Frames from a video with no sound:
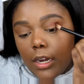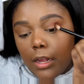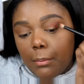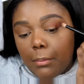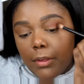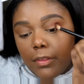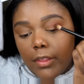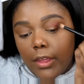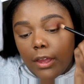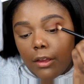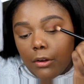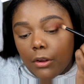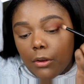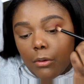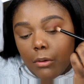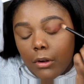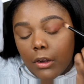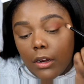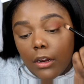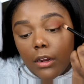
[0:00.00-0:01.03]
it up on the outer
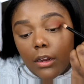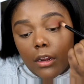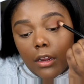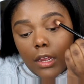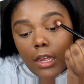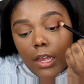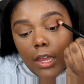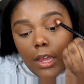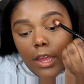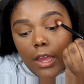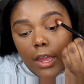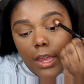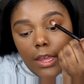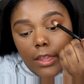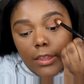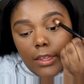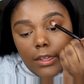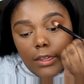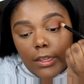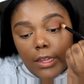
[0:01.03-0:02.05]
corner
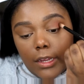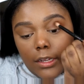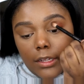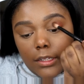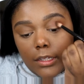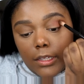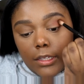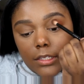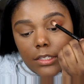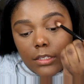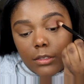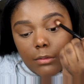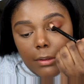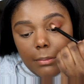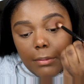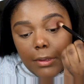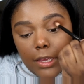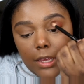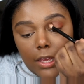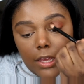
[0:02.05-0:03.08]
and then lightly
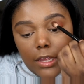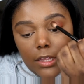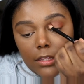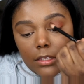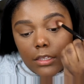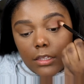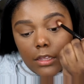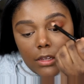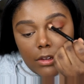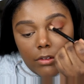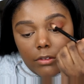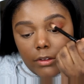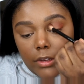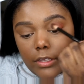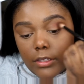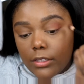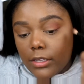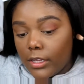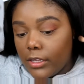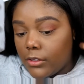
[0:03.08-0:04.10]
sweeping it into the
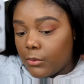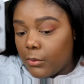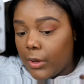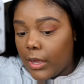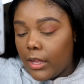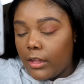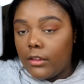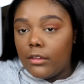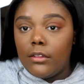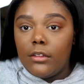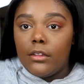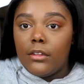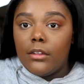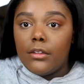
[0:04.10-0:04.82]
crease as well.